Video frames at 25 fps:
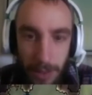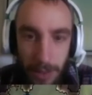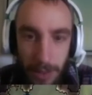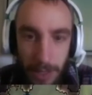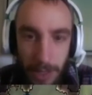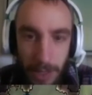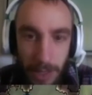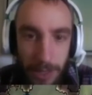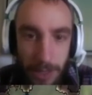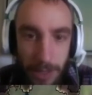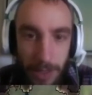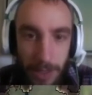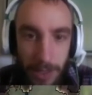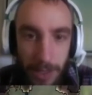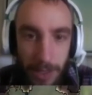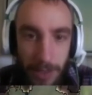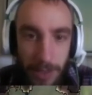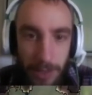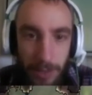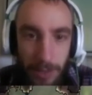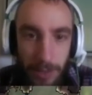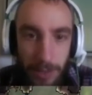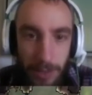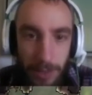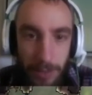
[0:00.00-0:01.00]
I don't know how to
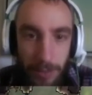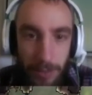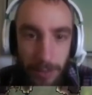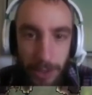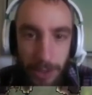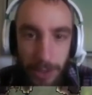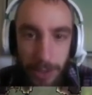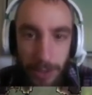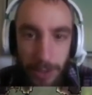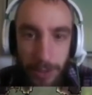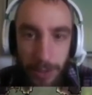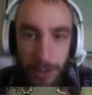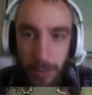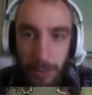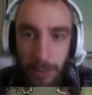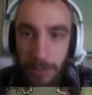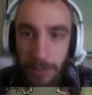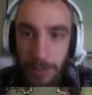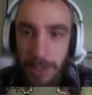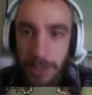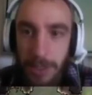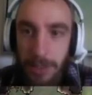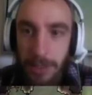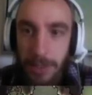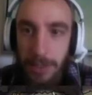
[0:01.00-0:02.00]
deal with the pressure
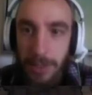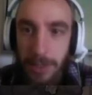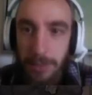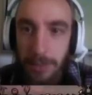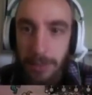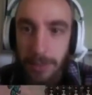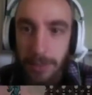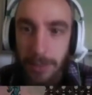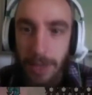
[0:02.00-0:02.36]
problems down there.